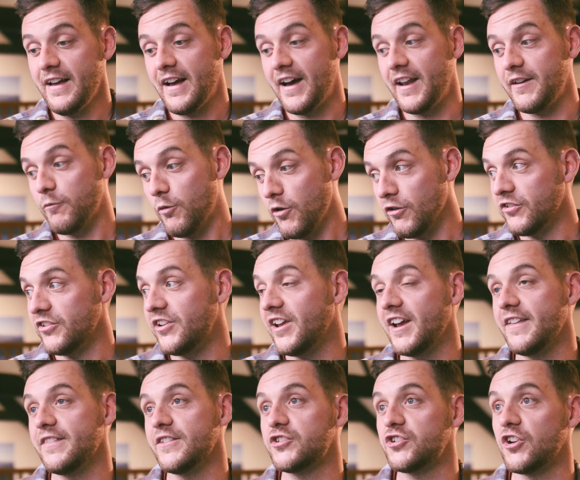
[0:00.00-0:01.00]
And one
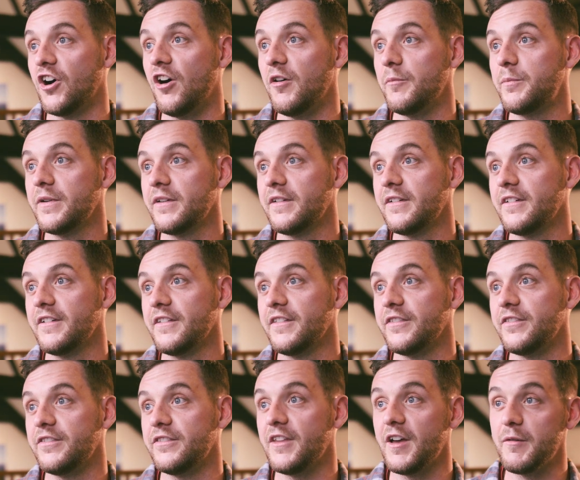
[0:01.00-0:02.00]
day in the shop,
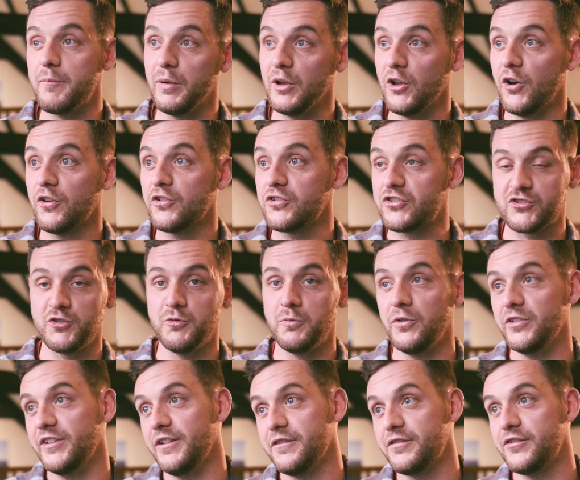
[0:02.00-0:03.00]
a bloke
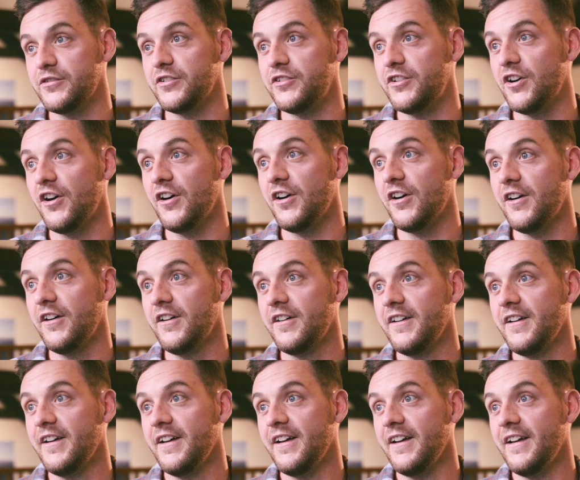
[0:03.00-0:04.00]
stumbled in through the door
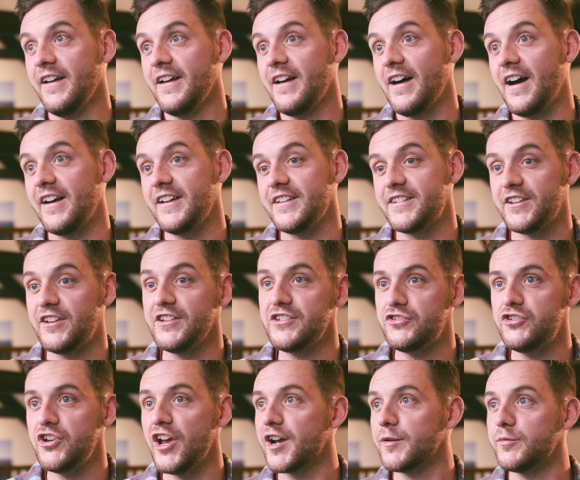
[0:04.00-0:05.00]
and he said, "Is
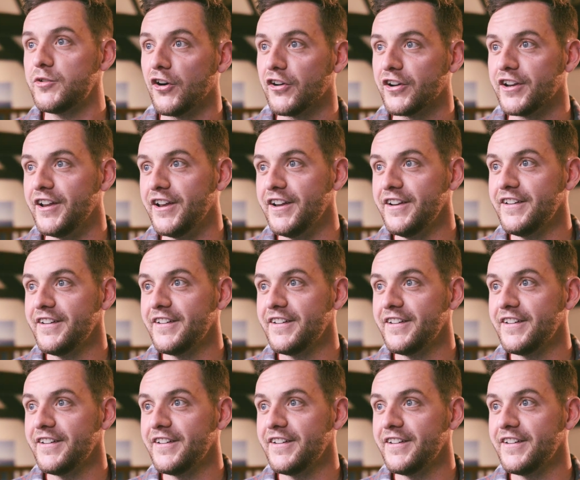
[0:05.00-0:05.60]
Jacob Tonkin in?"